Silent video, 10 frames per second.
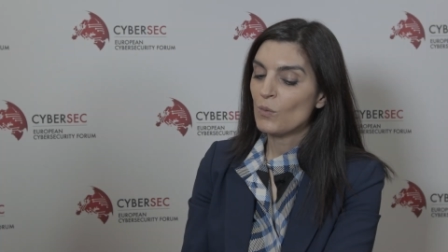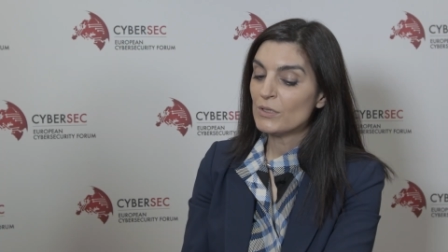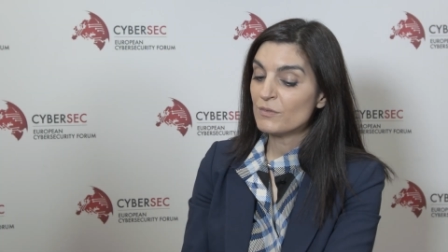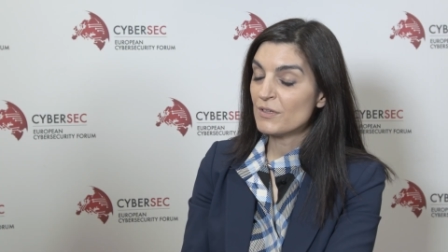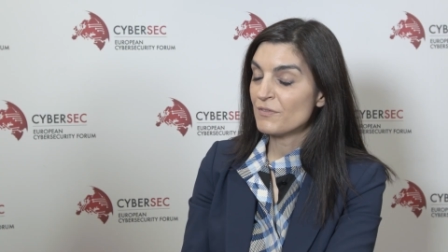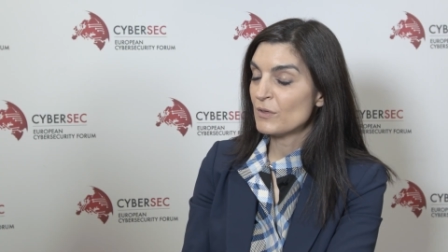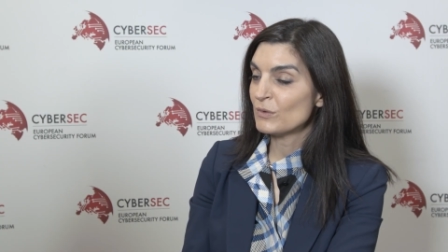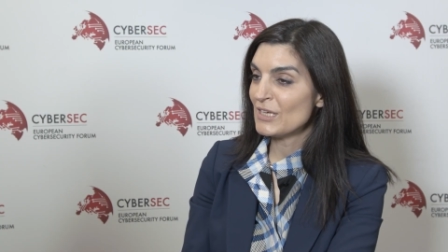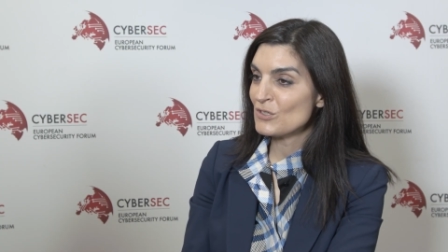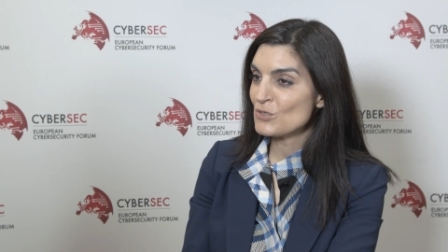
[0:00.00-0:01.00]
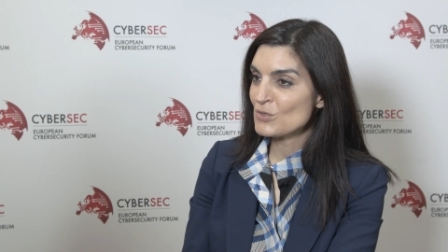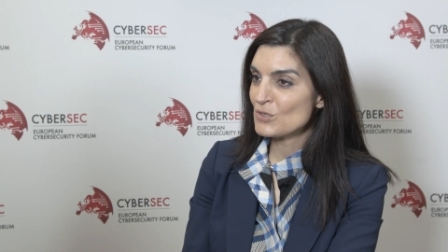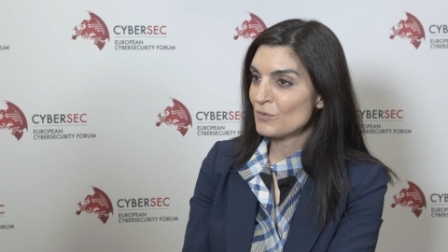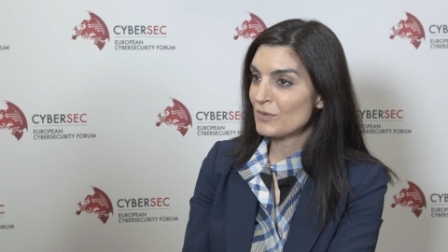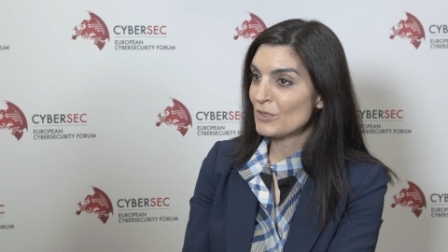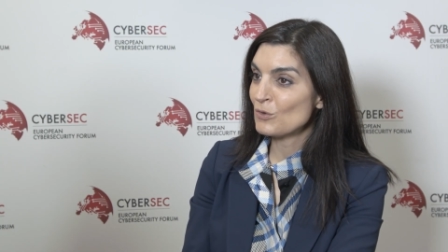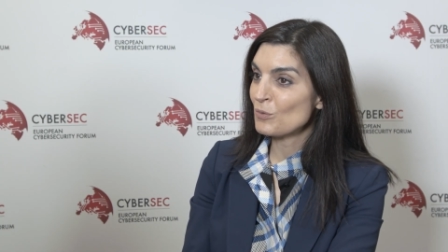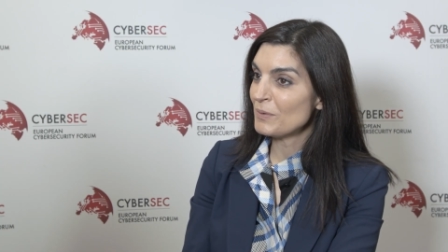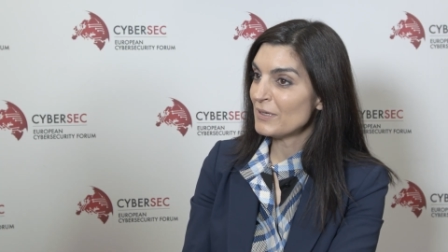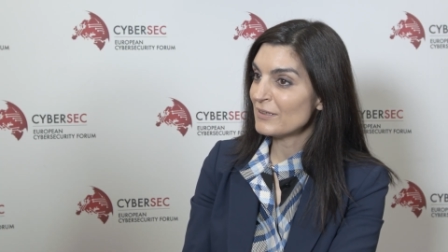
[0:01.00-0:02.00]
One of the foundations of the
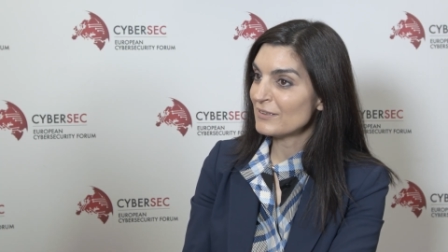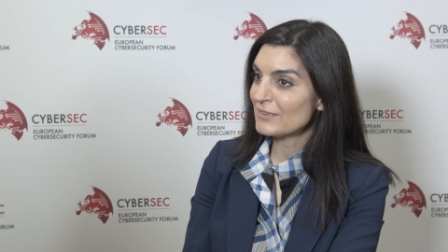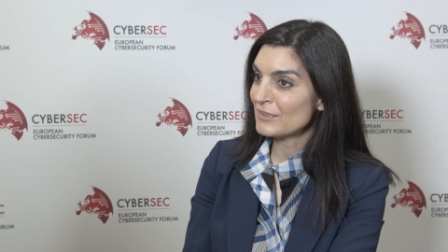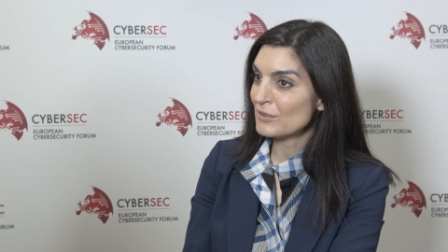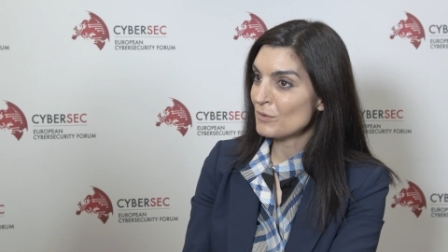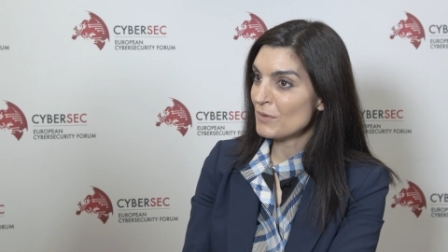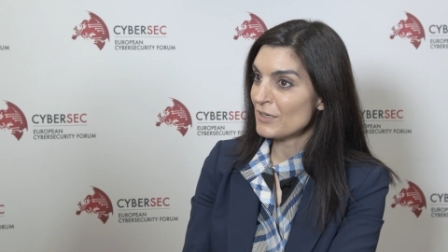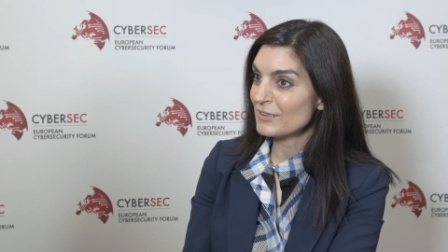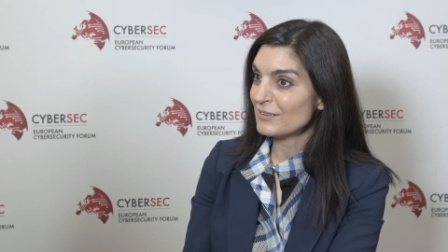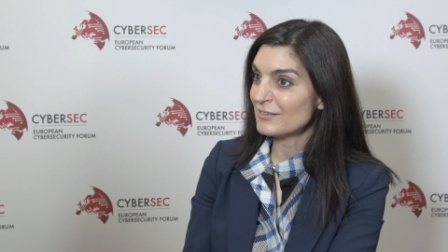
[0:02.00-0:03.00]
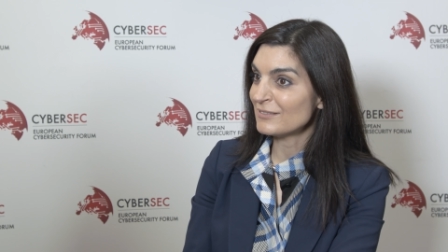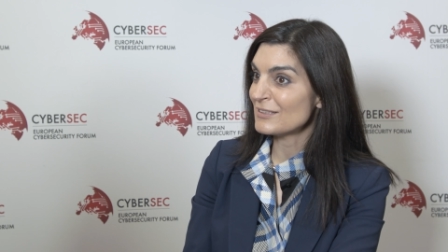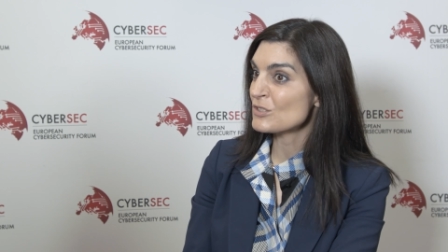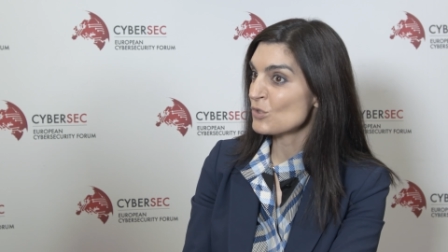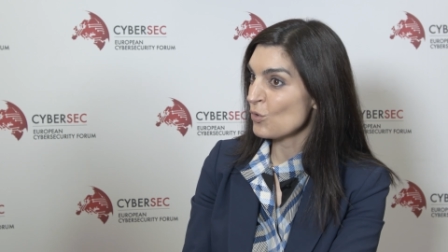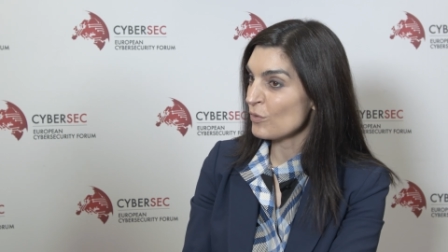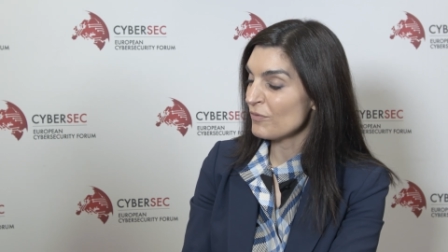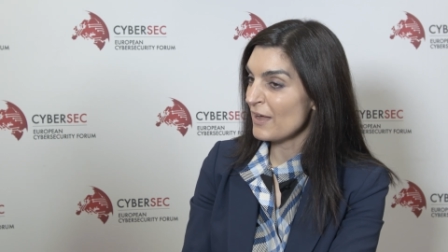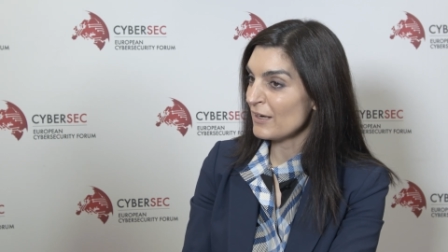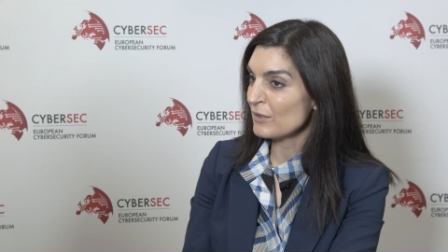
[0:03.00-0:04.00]
European internal market and its core
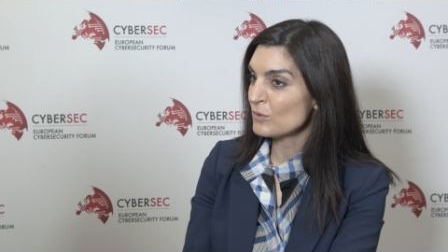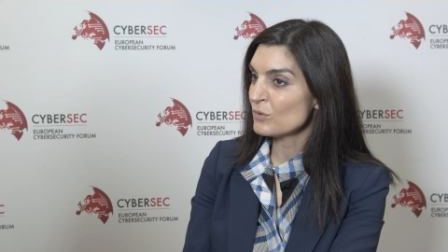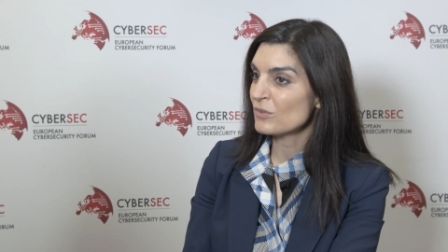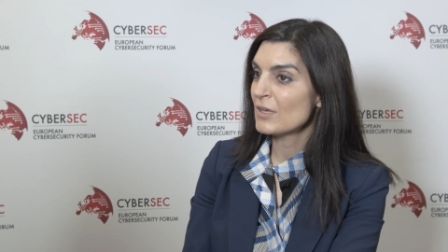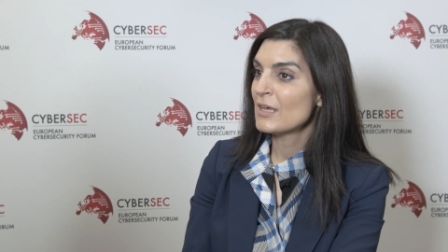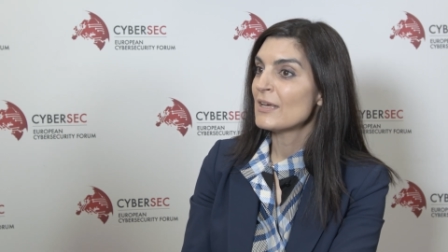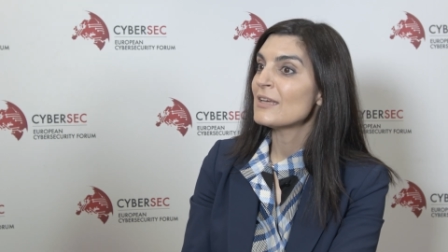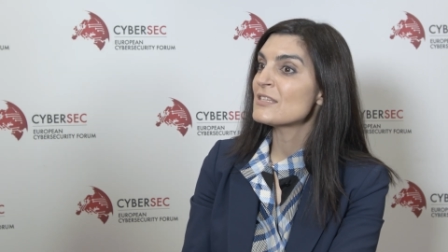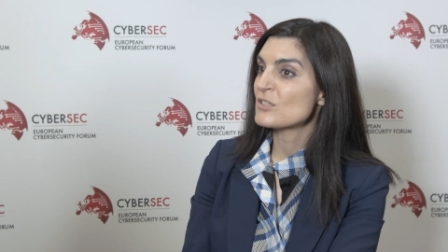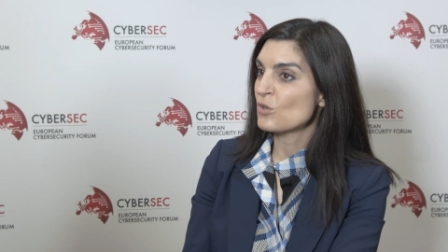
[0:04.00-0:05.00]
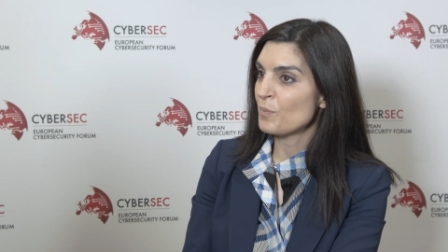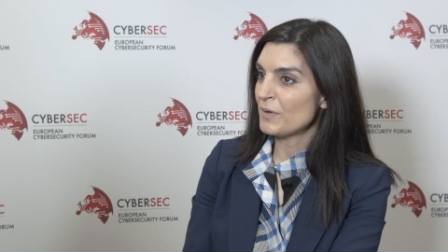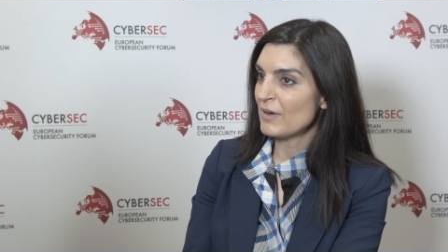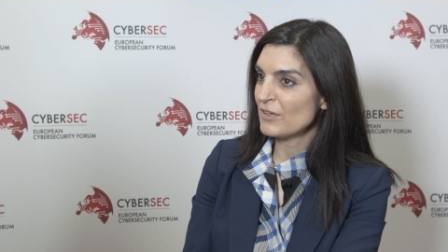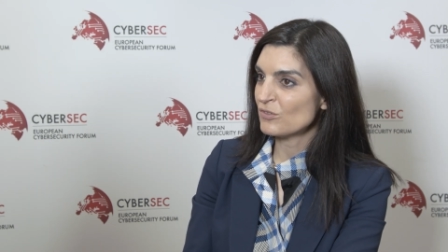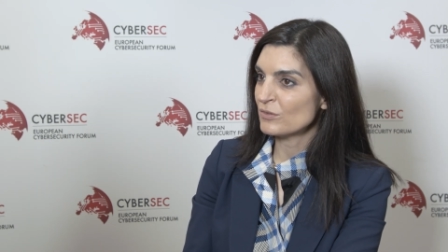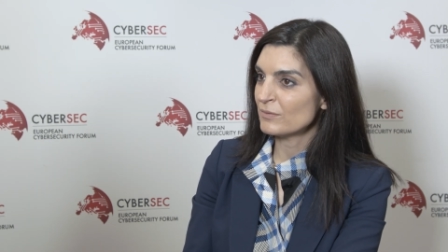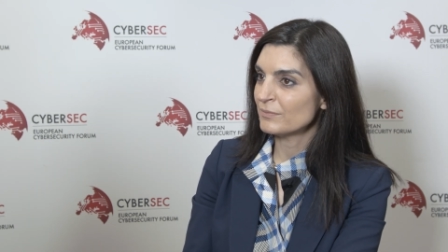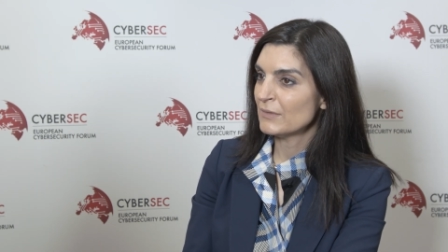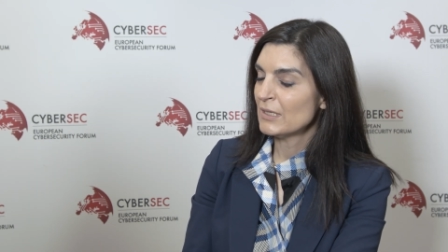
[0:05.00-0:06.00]
values is
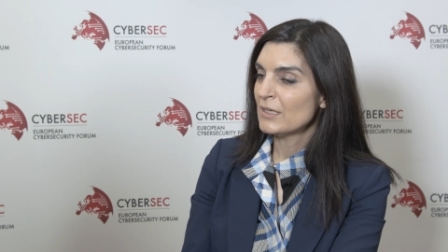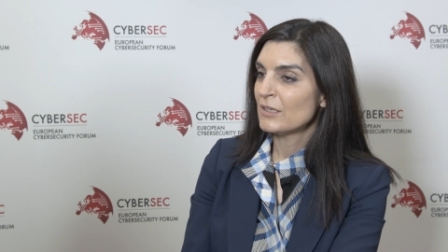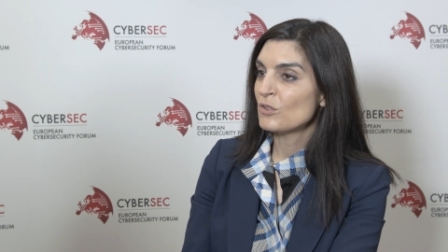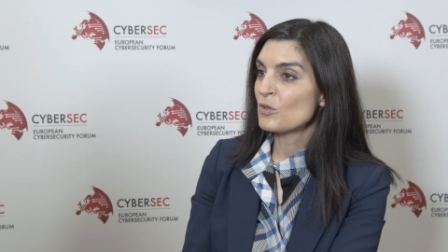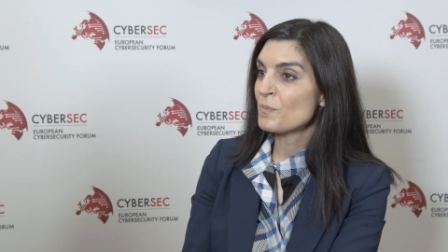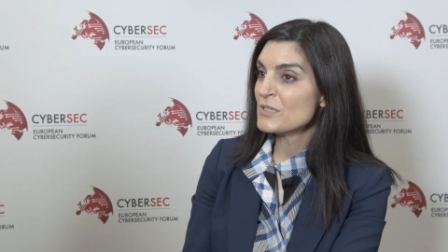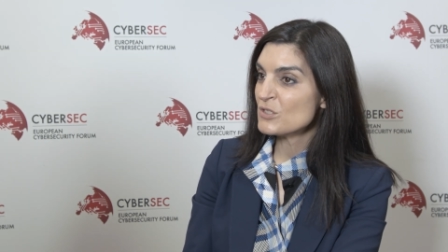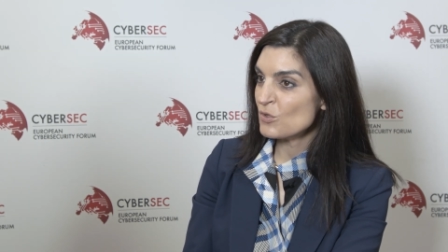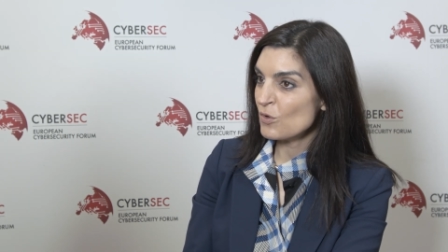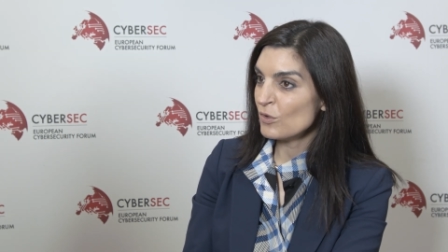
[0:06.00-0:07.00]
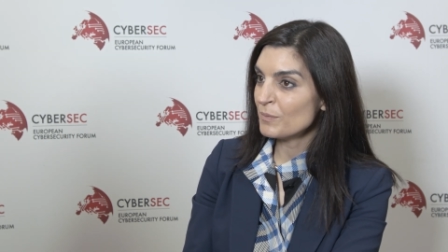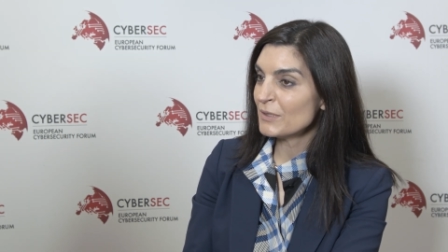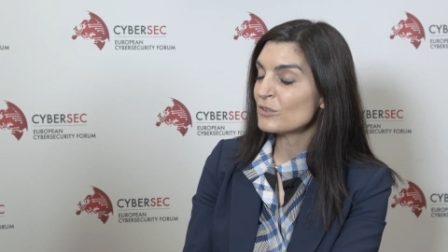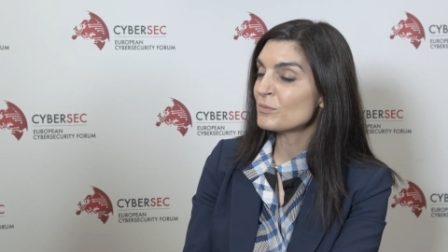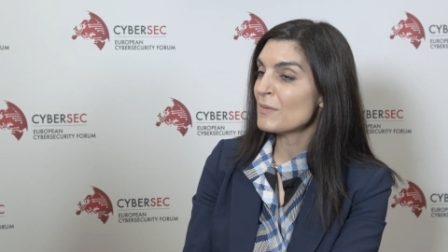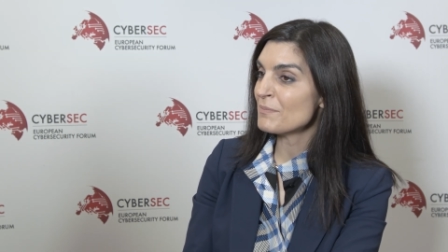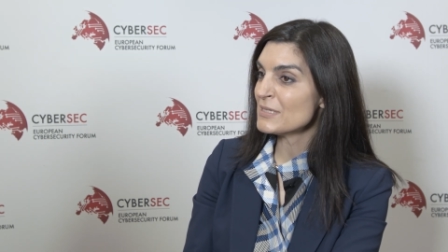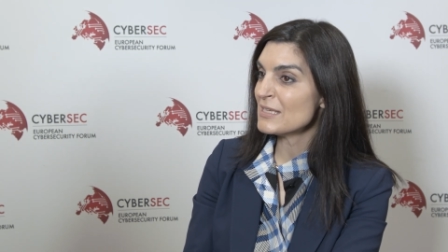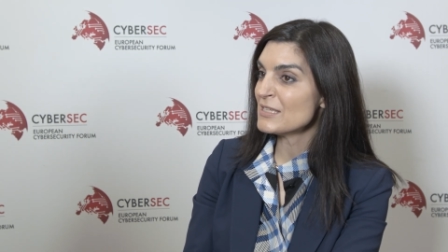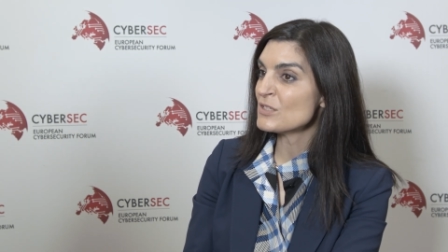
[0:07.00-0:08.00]
cooperation. Europe is strong because
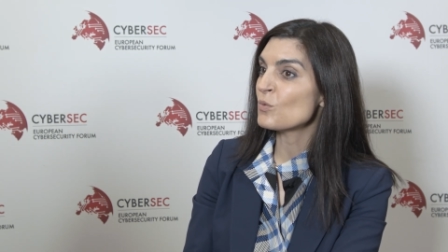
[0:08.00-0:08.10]
member states